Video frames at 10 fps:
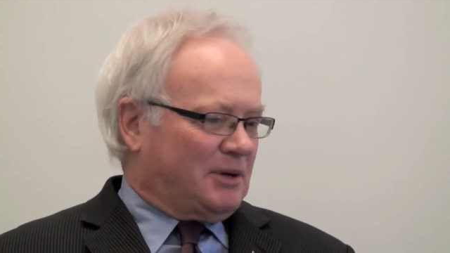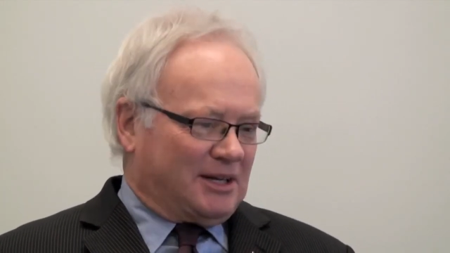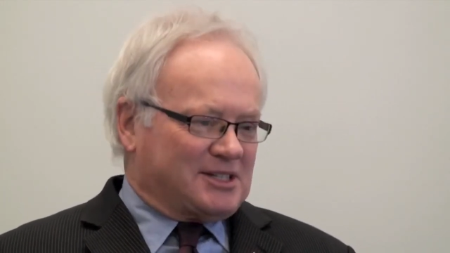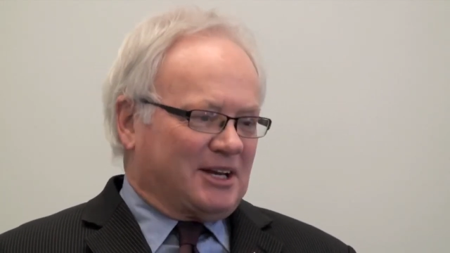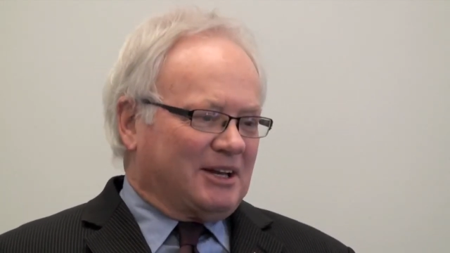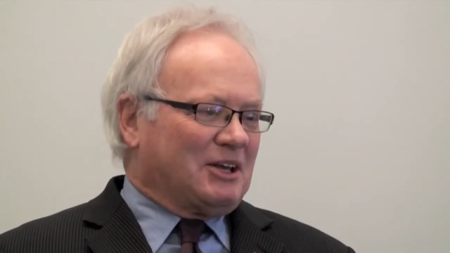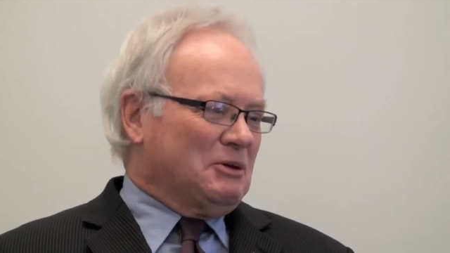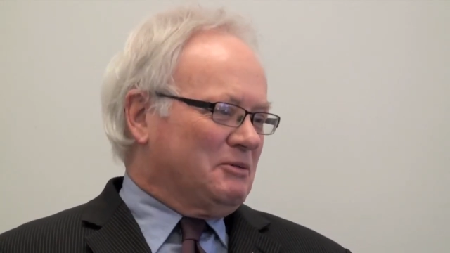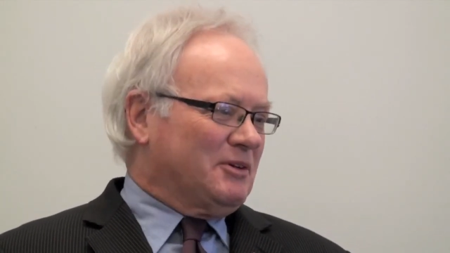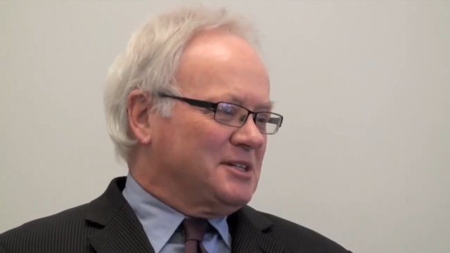
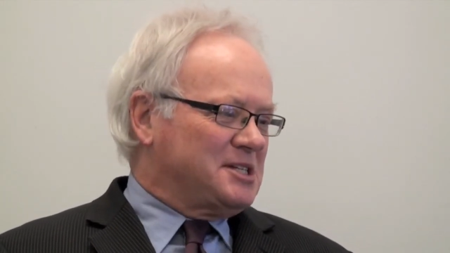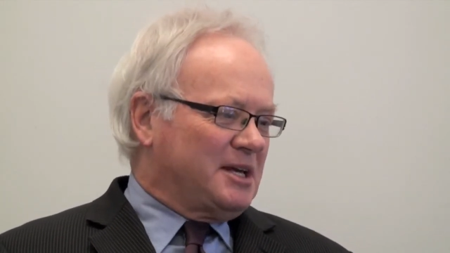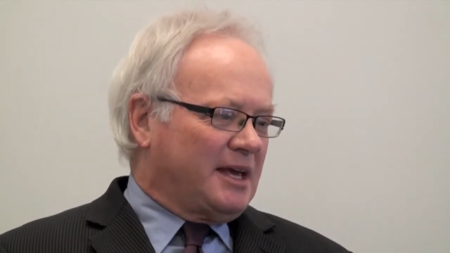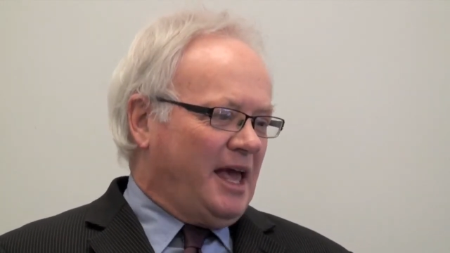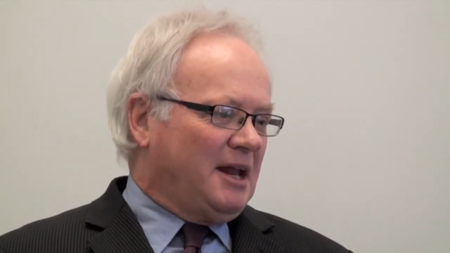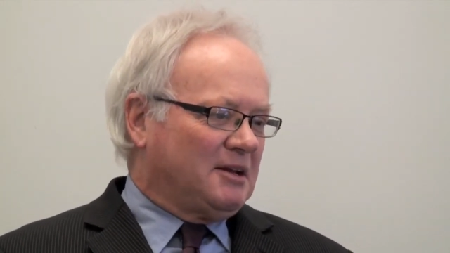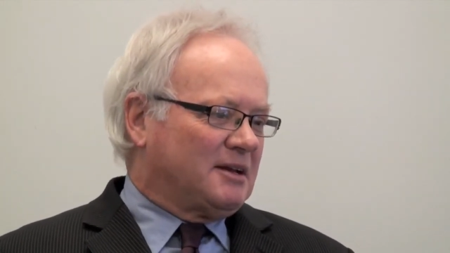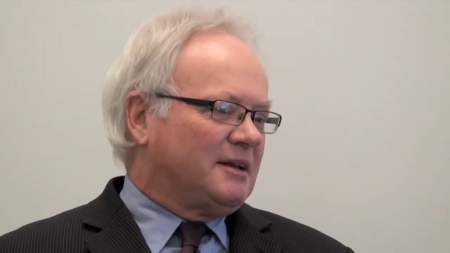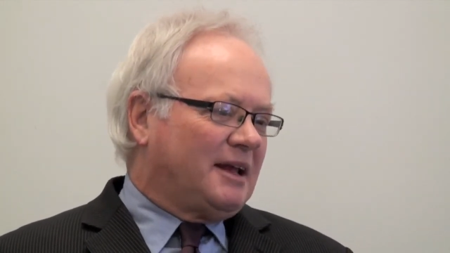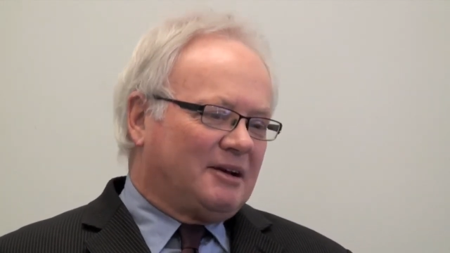polytechnic university in Canada.